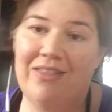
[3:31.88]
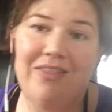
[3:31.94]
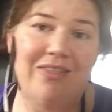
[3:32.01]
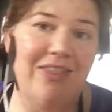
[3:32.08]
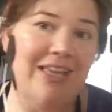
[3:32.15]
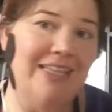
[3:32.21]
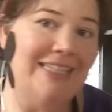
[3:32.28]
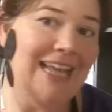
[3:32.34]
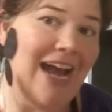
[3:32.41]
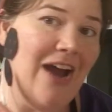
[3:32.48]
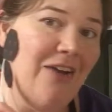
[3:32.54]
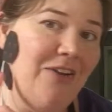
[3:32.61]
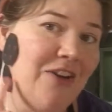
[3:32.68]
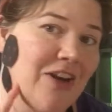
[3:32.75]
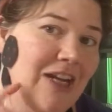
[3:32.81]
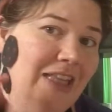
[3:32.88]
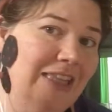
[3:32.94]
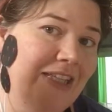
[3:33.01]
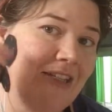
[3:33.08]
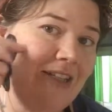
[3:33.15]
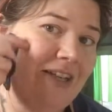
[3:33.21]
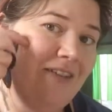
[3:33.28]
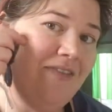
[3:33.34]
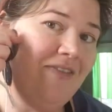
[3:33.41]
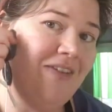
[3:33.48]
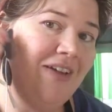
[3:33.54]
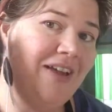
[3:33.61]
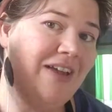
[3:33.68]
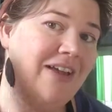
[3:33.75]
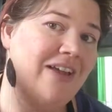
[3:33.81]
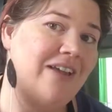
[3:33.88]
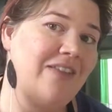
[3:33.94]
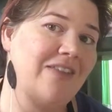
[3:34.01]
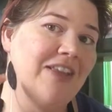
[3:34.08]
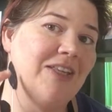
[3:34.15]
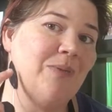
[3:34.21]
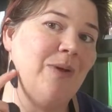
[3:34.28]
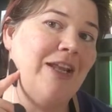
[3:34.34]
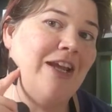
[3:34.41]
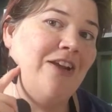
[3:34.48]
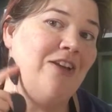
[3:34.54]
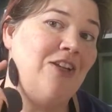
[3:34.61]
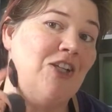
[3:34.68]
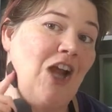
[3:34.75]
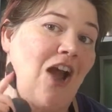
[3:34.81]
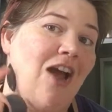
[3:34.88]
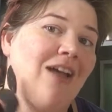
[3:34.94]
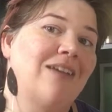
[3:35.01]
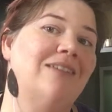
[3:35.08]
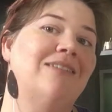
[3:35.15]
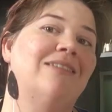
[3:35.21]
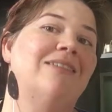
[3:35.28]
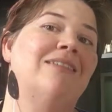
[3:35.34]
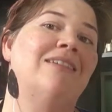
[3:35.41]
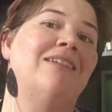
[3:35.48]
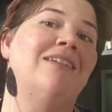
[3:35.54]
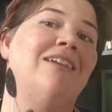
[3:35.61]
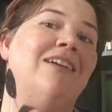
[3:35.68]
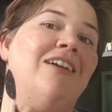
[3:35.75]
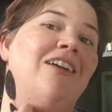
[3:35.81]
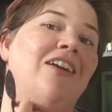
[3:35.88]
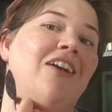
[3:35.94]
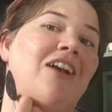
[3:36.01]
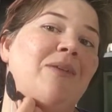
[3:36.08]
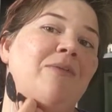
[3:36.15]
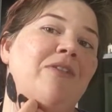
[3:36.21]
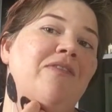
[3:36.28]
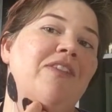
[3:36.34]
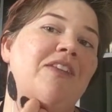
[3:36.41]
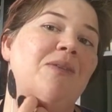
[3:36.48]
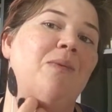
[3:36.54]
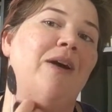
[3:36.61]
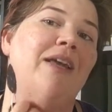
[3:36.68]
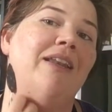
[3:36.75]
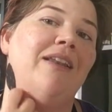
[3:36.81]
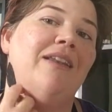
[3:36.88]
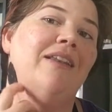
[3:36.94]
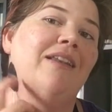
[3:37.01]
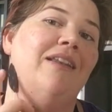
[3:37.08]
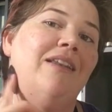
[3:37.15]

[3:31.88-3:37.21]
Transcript: these down. You're going to leave this one at your jaw. You're going to move this one.